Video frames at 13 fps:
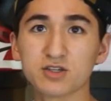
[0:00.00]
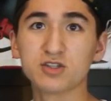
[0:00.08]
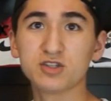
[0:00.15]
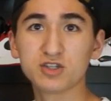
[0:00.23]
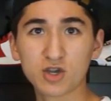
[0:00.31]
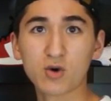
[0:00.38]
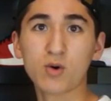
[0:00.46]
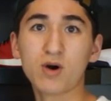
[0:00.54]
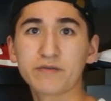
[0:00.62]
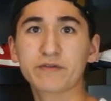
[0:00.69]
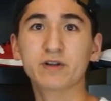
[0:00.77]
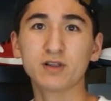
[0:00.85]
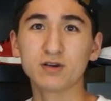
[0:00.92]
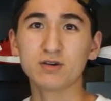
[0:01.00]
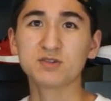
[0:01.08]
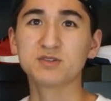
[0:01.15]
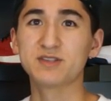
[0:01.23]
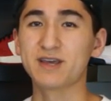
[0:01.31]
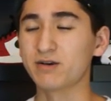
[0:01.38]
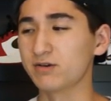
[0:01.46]
show off clothes
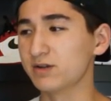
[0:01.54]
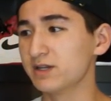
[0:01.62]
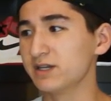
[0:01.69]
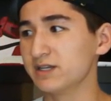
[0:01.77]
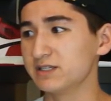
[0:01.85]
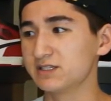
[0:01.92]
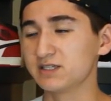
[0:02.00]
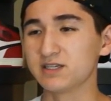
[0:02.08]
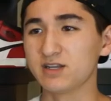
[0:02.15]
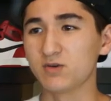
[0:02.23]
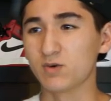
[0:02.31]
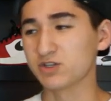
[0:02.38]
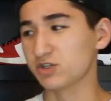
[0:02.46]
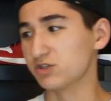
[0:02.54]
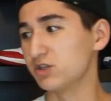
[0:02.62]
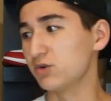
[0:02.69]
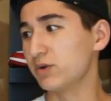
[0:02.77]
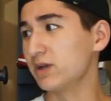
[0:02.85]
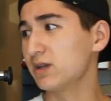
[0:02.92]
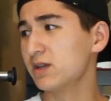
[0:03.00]
without seeing what you're
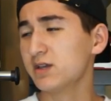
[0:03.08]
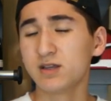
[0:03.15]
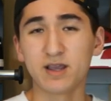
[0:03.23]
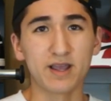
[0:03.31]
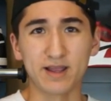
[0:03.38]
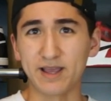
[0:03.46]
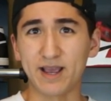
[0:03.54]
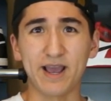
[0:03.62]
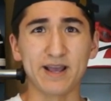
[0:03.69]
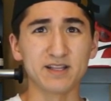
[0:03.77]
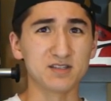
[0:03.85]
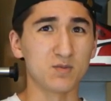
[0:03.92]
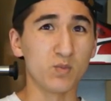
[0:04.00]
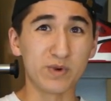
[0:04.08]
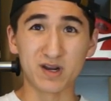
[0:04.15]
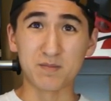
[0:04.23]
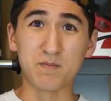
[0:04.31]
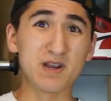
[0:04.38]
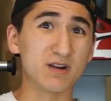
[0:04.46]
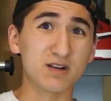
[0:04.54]
doing. And like, I had some
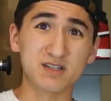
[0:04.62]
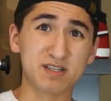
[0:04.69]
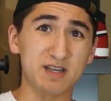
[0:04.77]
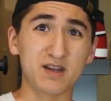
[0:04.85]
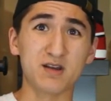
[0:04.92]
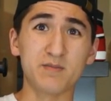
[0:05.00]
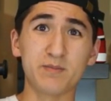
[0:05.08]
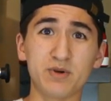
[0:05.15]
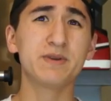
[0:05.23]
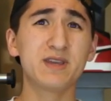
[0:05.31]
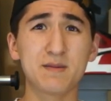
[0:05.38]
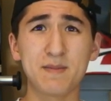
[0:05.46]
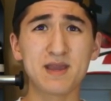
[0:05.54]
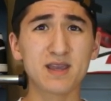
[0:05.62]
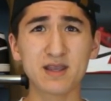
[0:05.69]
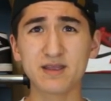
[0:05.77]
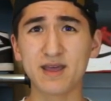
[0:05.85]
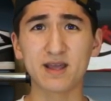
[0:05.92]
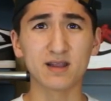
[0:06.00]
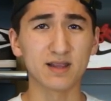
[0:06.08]
weird mirror set up. But yeah,
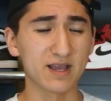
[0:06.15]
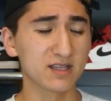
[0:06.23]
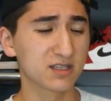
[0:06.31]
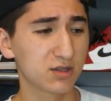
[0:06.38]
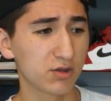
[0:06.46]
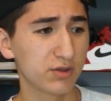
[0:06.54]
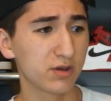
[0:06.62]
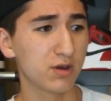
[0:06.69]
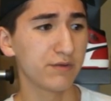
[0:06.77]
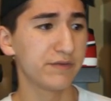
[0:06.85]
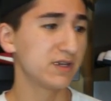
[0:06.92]
making that last clothing haul